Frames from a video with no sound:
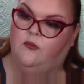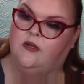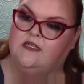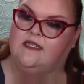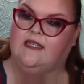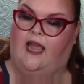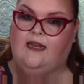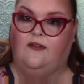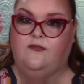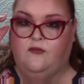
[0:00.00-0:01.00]
which is
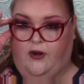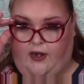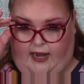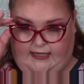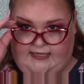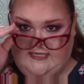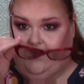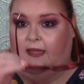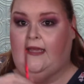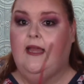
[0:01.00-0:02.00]
kind of where I need to
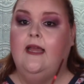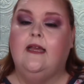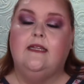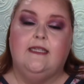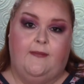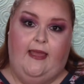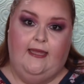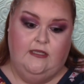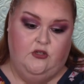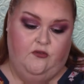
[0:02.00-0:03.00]
be to make
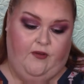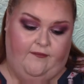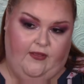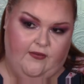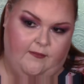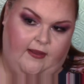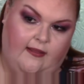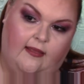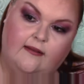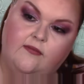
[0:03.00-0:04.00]
it to 5,000 by
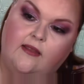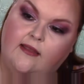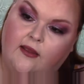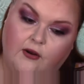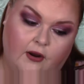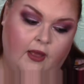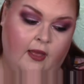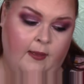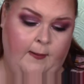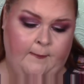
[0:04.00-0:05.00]
the end of the year.
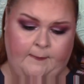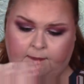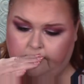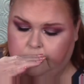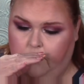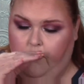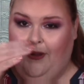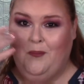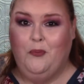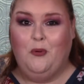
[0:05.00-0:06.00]

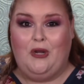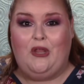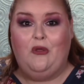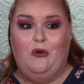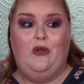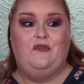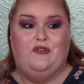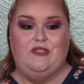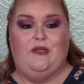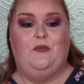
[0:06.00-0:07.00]
But pretty good
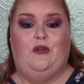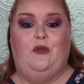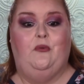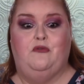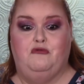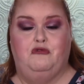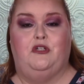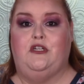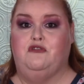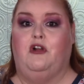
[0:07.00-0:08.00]
for someone who was
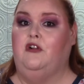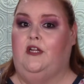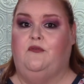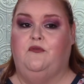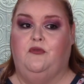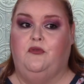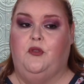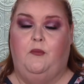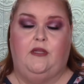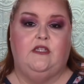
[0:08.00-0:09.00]
really struggling
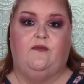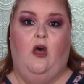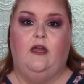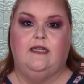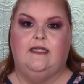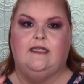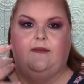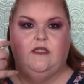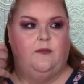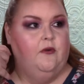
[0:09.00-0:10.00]
the months of August and
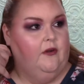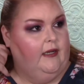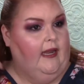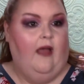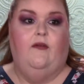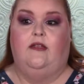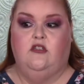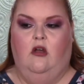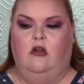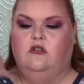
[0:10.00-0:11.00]
September and now
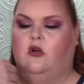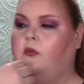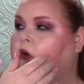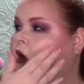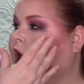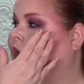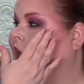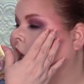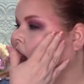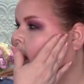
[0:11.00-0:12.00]
into October.
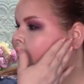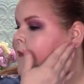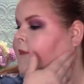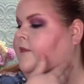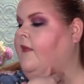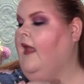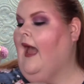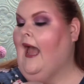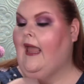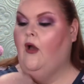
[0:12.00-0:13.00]
Um,
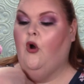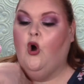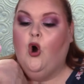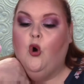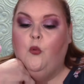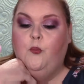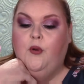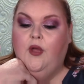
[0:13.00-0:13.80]
I hope,